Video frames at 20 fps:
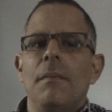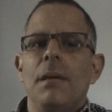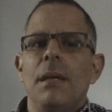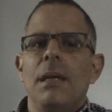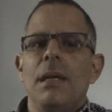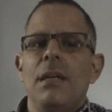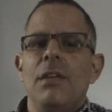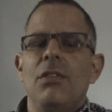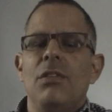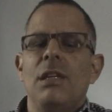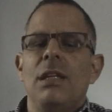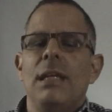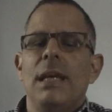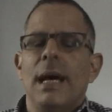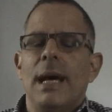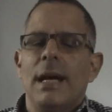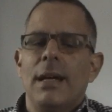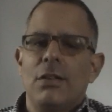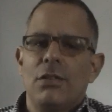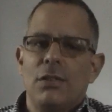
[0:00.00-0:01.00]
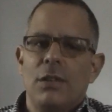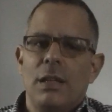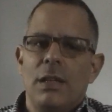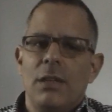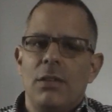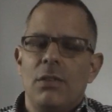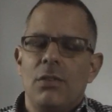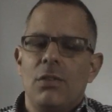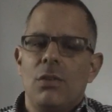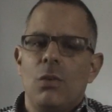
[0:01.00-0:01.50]
easily
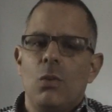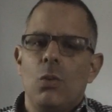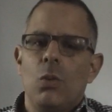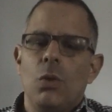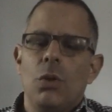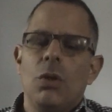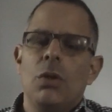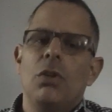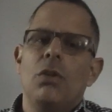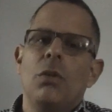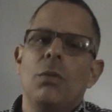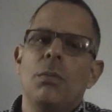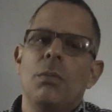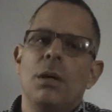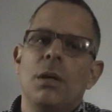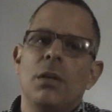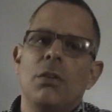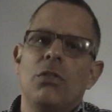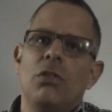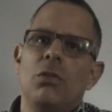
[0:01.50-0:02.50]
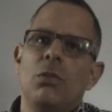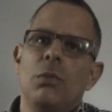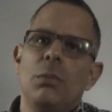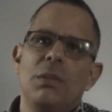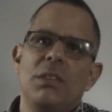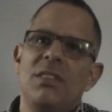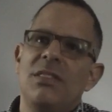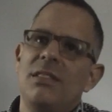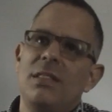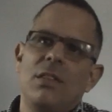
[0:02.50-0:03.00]
accessed, where the margin will
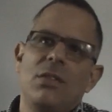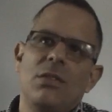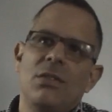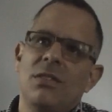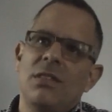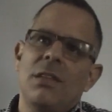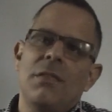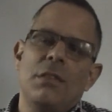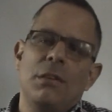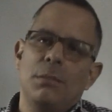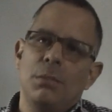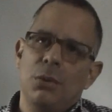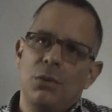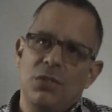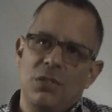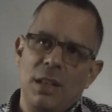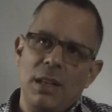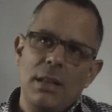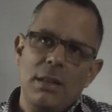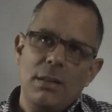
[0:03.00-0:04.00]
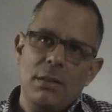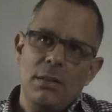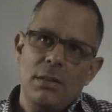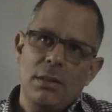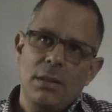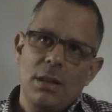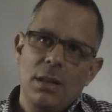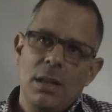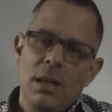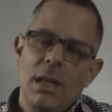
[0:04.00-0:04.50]
be 6 or
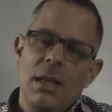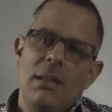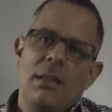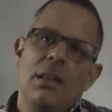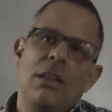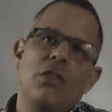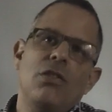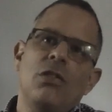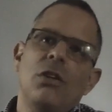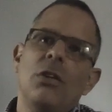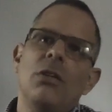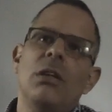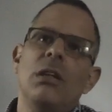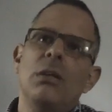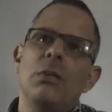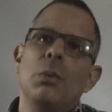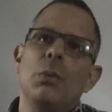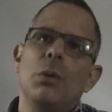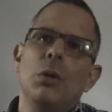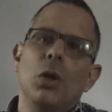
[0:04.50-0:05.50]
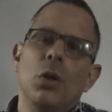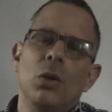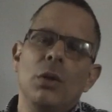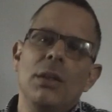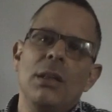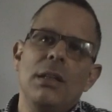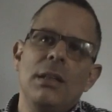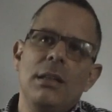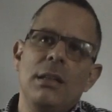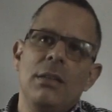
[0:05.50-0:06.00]
7%, then suddenly we will
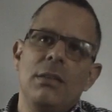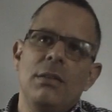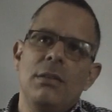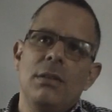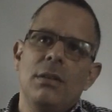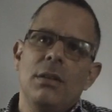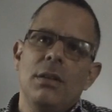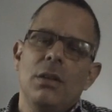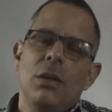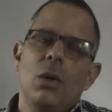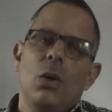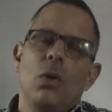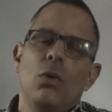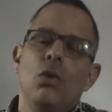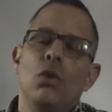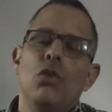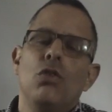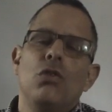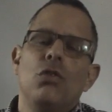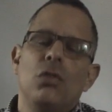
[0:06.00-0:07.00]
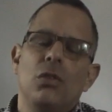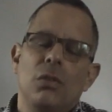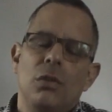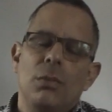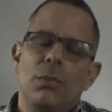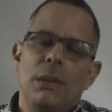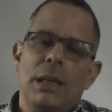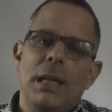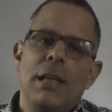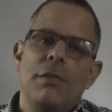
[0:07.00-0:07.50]
only need, or those
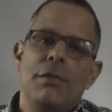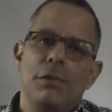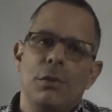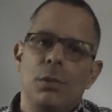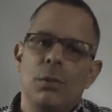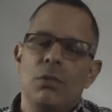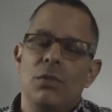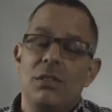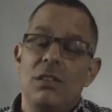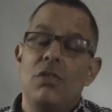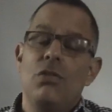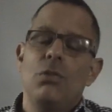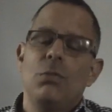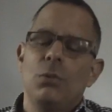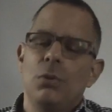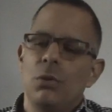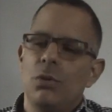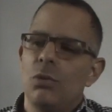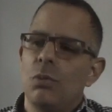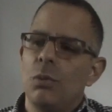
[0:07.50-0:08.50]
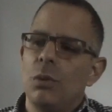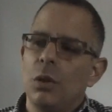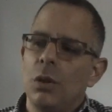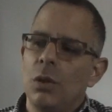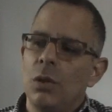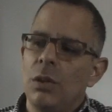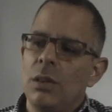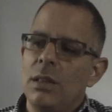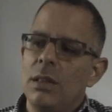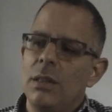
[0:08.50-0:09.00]
platforms, distributors will
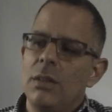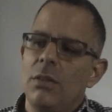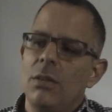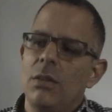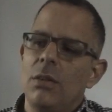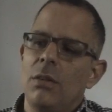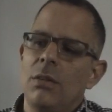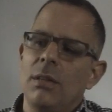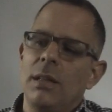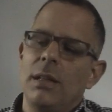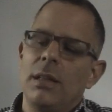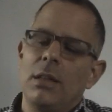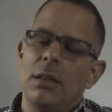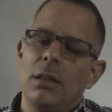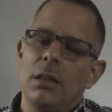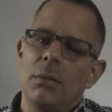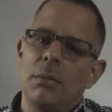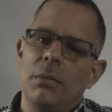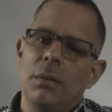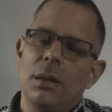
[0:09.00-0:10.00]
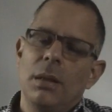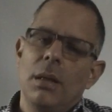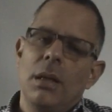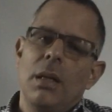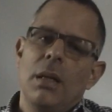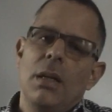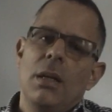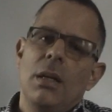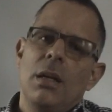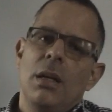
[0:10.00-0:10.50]
only need the telecom
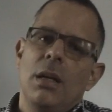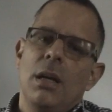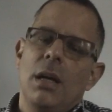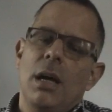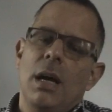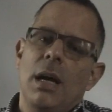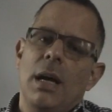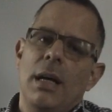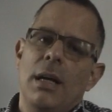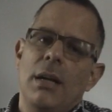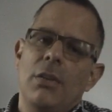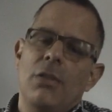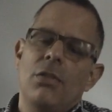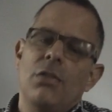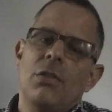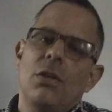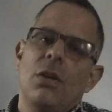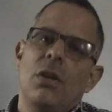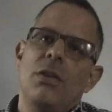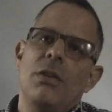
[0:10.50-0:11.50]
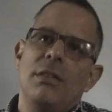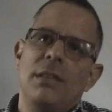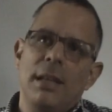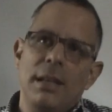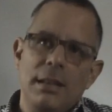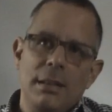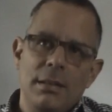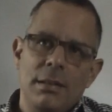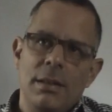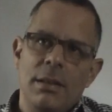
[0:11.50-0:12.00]
as a
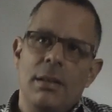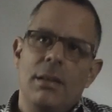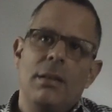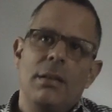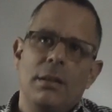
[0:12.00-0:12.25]
data